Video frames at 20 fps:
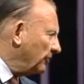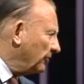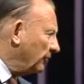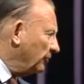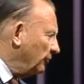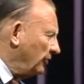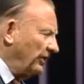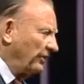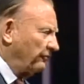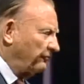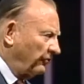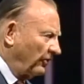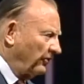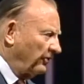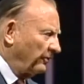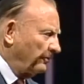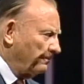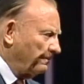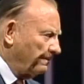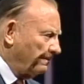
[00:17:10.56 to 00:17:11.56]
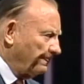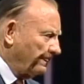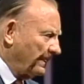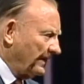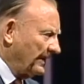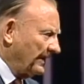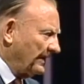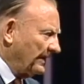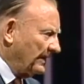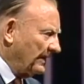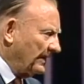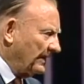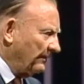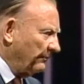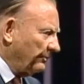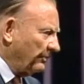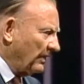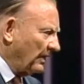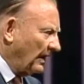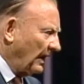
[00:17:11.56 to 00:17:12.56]
that are ready for them.
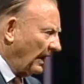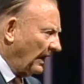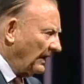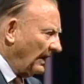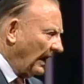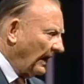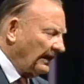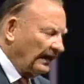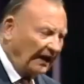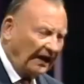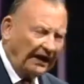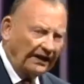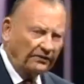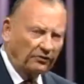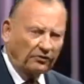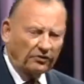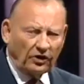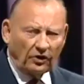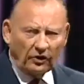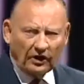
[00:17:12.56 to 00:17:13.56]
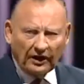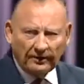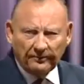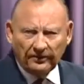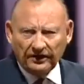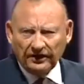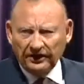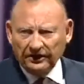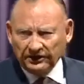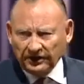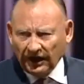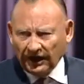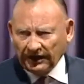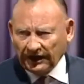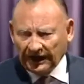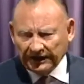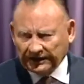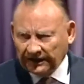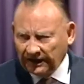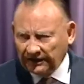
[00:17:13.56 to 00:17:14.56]
And now, I don't know how many he got.
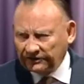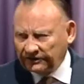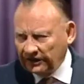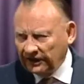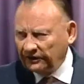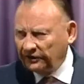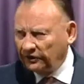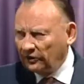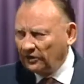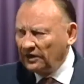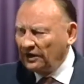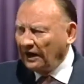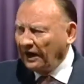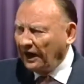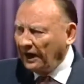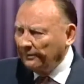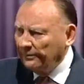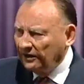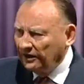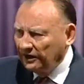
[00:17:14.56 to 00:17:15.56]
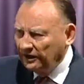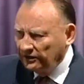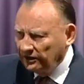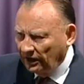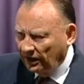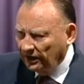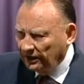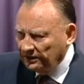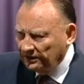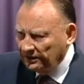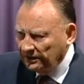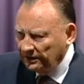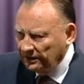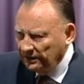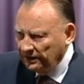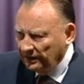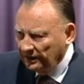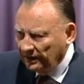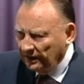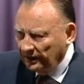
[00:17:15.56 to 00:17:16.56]
I can't tell you how many he got.
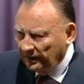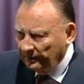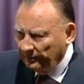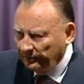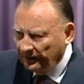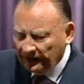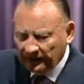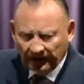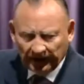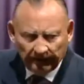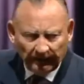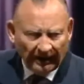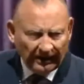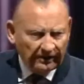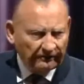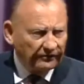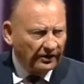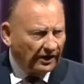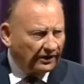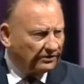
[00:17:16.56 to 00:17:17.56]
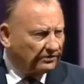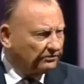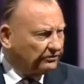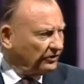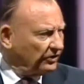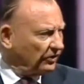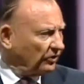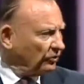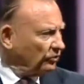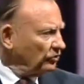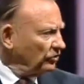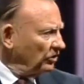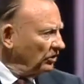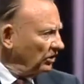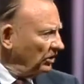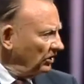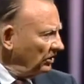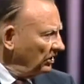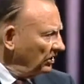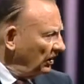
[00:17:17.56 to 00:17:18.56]
But he might have gotten, you know,
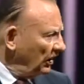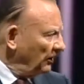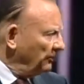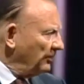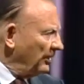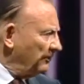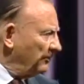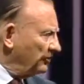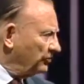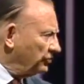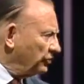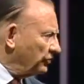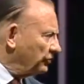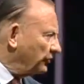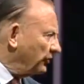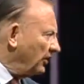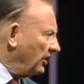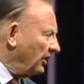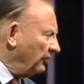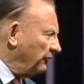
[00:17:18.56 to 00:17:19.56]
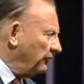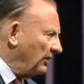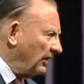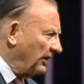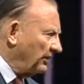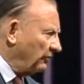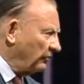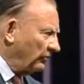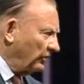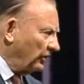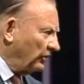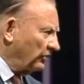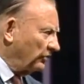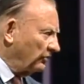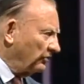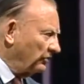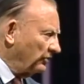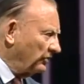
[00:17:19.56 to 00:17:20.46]
maybe 200 or 300. I don't know.